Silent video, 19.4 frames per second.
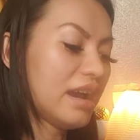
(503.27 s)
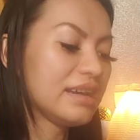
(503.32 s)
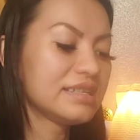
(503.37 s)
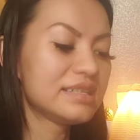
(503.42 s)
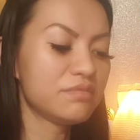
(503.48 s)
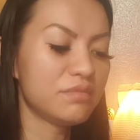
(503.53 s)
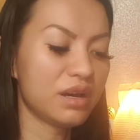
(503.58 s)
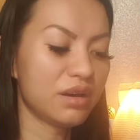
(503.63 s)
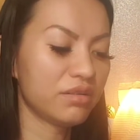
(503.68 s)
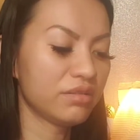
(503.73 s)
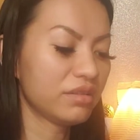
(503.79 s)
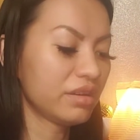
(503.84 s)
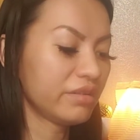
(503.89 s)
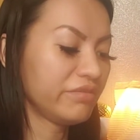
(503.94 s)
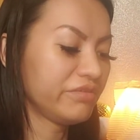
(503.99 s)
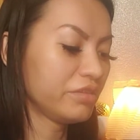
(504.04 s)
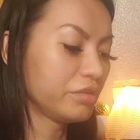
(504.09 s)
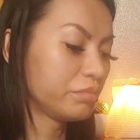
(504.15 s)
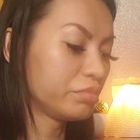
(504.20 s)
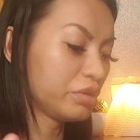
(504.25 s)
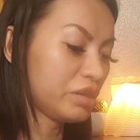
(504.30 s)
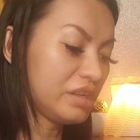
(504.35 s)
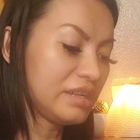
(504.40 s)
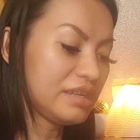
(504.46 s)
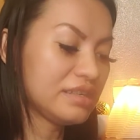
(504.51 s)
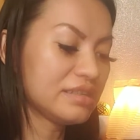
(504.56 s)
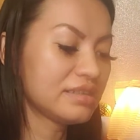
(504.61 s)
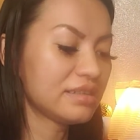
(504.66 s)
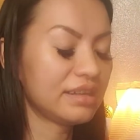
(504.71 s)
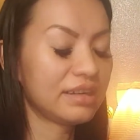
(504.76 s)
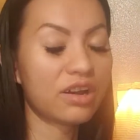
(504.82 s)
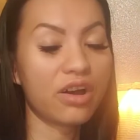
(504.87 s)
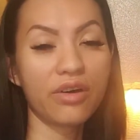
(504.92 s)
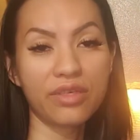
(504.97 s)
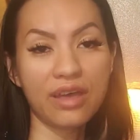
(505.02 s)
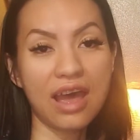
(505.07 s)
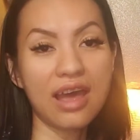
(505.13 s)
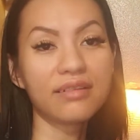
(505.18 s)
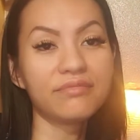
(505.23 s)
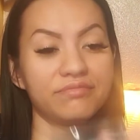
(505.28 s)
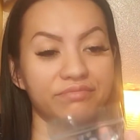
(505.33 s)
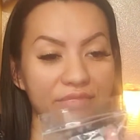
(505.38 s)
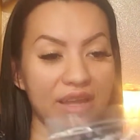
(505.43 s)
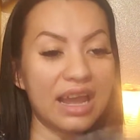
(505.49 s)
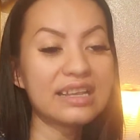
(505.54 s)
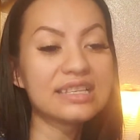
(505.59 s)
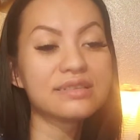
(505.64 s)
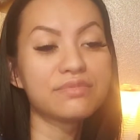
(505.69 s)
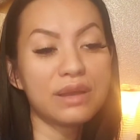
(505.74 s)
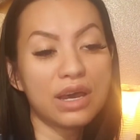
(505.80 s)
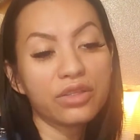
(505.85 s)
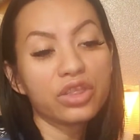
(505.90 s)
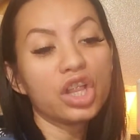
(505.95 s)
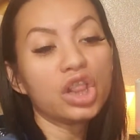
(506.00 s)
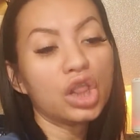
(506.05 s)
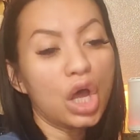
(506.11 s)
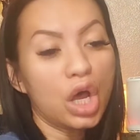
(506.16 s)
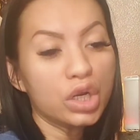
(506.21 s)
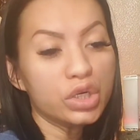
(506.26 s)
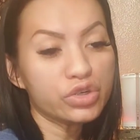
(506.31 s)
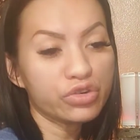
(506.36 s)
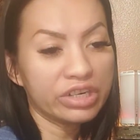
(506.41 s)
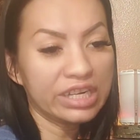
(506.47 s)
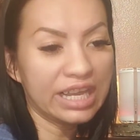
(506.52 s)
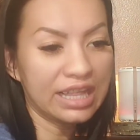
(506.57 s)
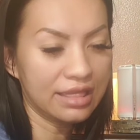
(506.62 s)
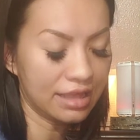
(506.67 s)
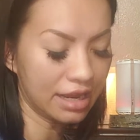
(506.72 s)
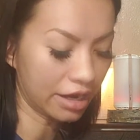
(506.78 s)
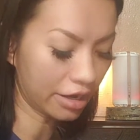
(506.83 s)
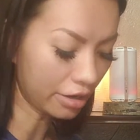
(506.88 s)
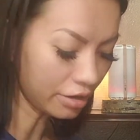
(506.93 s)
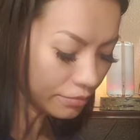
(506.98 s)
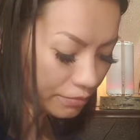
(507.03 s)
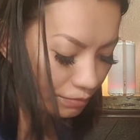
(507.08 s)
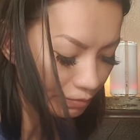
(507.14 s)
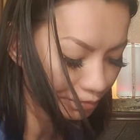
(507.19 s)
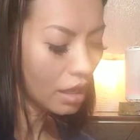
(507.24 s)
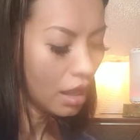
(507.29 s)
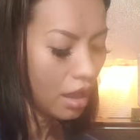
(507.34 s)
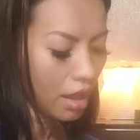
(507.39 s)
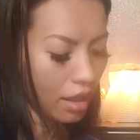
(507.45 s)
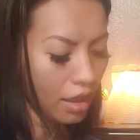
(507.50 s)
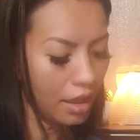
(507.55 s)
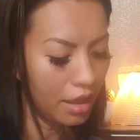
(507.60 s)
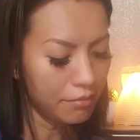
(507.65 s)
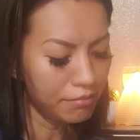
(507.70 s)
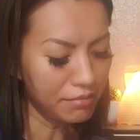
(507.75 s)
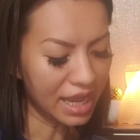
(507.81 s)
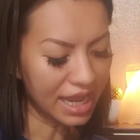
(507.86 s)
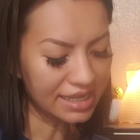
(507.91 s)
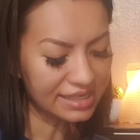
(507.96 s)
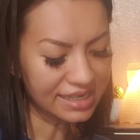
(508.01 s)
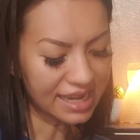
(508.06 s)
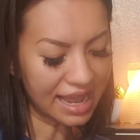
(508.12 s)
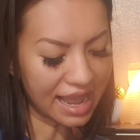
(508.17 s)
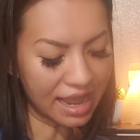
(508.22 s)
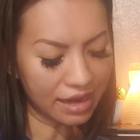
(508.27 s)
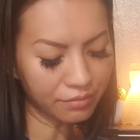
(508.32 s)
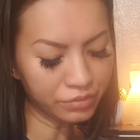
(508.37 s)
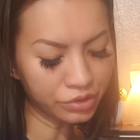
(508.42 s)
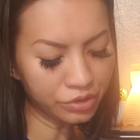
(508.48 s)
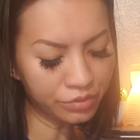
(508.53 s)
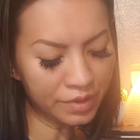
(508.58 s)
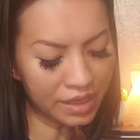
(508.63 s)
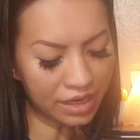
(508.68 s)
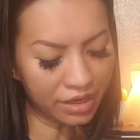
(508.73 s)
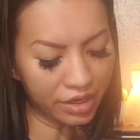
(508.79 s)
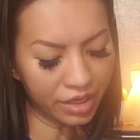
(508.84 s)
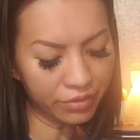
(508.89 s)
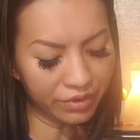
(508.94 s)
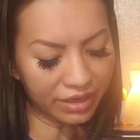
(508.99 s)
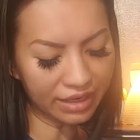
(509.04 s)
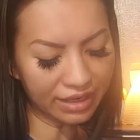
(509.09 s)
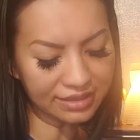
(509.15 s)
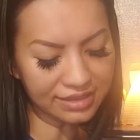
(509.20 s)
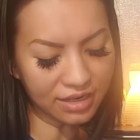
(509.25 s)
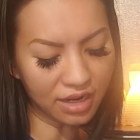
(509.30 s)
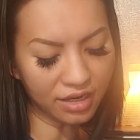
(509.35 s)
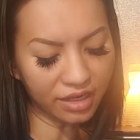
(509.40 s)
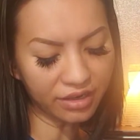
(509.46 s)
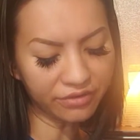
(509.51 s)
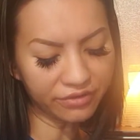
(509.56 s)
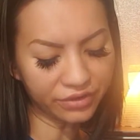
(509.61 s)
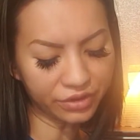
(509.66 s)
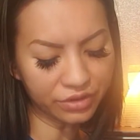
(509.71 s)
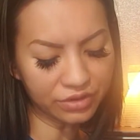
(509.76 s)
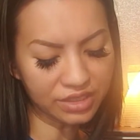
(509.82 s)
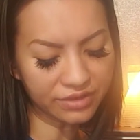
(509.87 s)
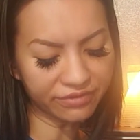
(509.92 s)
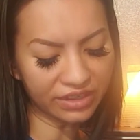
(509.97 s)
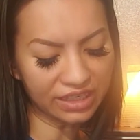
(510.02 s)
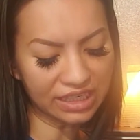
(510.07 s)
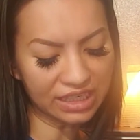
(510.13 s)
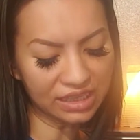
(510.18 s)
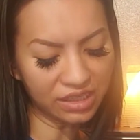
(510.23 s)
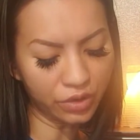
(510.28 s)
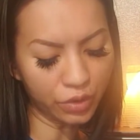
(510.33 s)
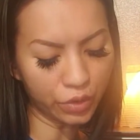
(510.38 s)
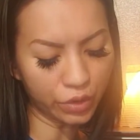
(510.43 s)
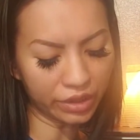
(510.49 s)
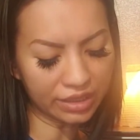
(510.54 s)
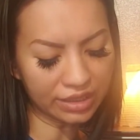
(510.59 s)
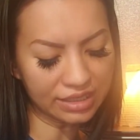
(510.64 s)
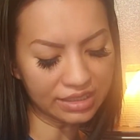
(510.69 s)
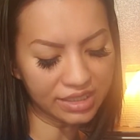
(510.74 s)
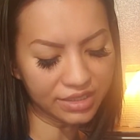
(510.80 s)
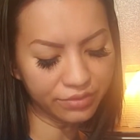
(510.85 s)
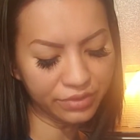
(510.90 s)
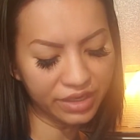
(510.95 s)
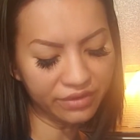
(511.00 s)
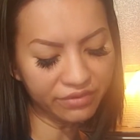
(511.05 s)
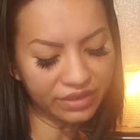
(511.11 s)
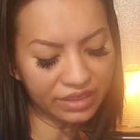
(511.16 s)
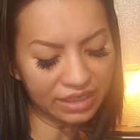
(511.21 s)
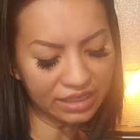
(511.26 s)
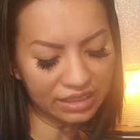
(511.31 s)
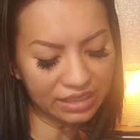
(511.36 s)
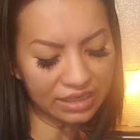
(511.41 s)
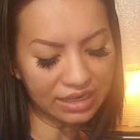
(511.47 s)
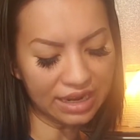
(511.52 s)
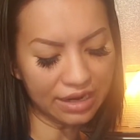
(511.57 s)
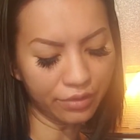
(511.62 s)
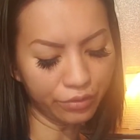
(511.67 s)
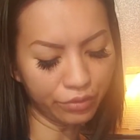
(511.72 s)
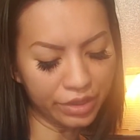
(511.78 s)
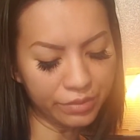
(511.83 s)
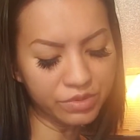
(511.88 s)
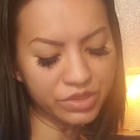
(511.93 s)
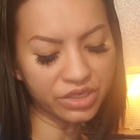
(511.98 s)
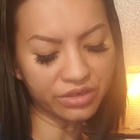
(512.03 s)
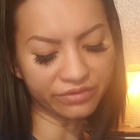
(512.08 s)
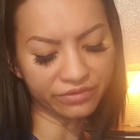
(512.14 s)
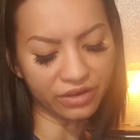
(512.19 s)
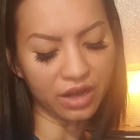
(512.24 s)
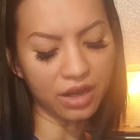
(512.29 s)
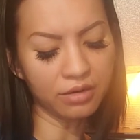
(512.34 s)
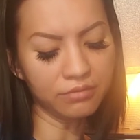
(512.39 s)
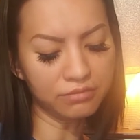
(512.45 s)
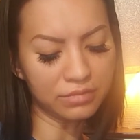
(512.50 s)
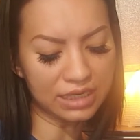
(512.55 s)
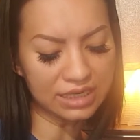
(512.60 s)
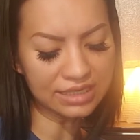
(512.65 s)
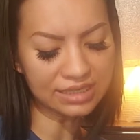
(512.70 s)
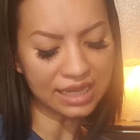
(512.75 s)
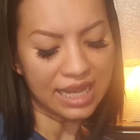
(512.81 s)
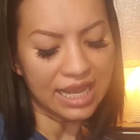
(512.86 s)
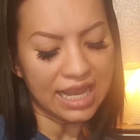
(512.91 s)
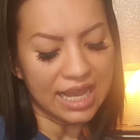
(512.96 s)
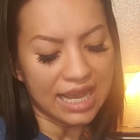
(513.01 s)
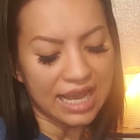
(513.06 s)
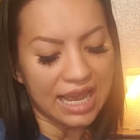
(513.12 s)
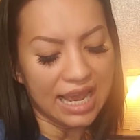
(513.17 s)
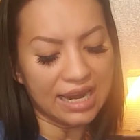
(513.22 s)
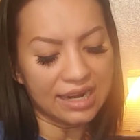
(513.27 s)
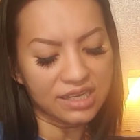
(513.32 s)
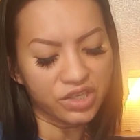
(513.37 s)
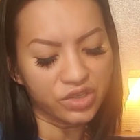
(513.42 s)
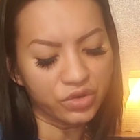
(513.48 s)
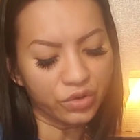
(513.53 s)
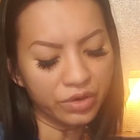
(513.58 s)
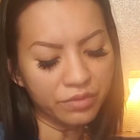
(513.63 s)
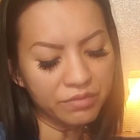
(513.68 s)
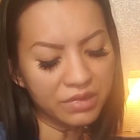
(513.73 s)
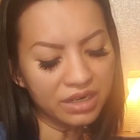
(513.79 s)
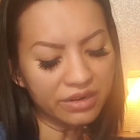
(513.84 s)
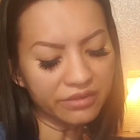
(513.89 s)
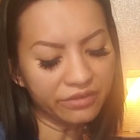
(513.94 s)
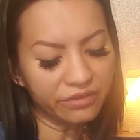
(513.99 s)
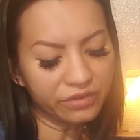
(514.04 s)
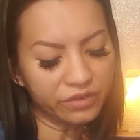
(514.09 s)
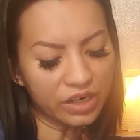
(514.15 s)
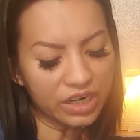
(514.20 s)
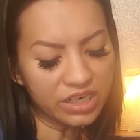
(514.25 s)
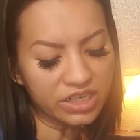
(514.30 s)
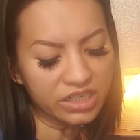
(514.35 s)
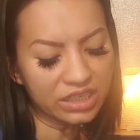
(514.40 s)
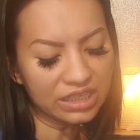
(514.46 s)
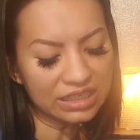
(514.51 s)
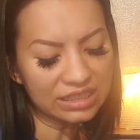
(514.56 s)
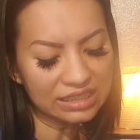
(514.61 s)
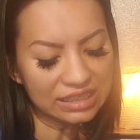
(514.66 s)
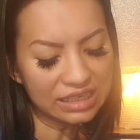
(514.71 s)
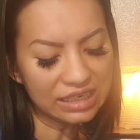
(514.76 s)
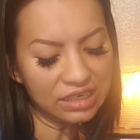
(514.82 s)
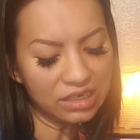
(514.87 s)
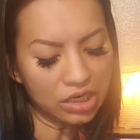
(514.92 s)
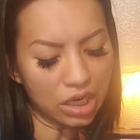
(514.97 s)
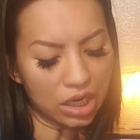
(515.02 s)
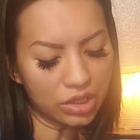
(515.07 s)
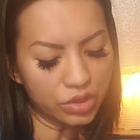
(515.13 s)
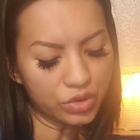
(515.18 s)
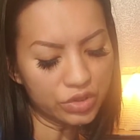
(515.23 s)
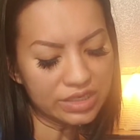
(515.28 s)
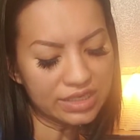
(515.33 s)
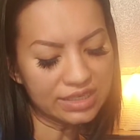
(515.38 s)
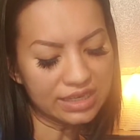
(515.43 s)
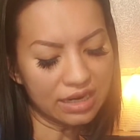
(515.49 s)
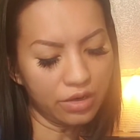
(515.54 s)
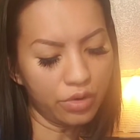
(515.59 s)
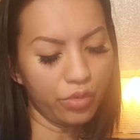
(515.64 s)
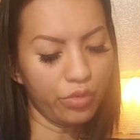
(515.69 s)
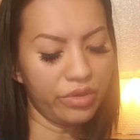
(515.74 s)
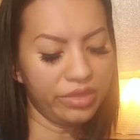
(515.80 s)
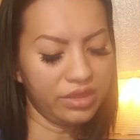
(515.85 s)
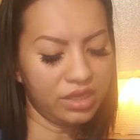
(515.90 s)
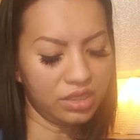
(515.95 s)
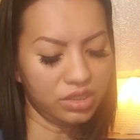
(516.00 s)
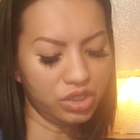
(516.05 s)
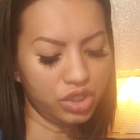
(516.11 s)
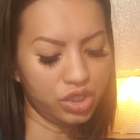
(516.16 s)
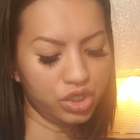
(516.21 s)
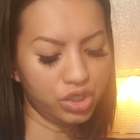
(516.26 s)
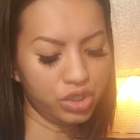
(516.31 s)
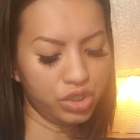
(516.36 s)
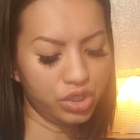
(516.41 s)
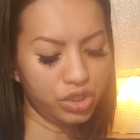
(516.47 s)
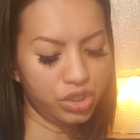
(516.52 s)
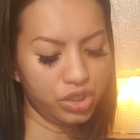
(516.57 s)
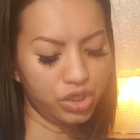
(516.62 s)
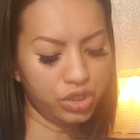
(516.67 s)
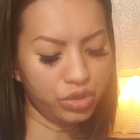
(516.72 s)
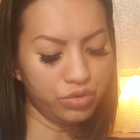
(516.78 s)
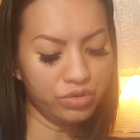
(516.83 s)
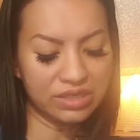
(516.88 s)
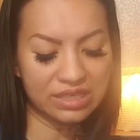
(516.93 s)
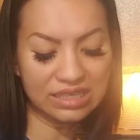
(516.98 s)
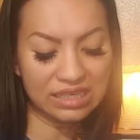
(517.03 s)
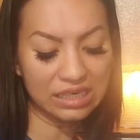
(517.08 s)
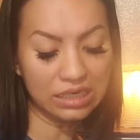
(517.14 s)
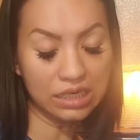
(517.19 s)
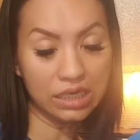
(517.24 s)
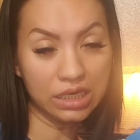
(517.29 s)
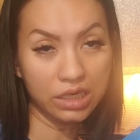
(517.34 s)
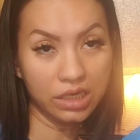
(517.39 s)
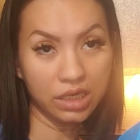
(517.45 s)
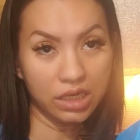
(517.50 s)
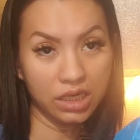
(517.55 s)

I smell the Febreze and all that. I smell the laundry in there. Maytag, blueberry with exotic fruits, vanilla orchid, sweet vanilla, and whipped chiffon musk. An assortment of fresh, clean laundry scent with a juicy.